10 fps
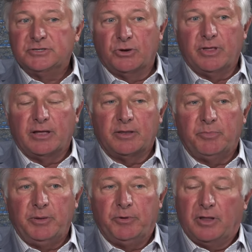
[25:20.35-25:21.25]
so that the
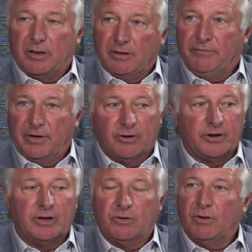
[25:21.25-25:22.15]
people that live there
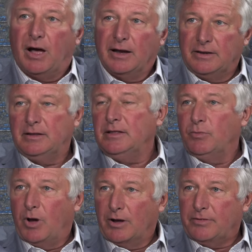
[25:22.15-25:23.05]
can ideally
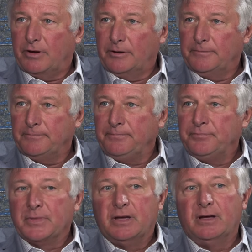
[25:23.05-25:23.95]
walk there. Mm -hmm.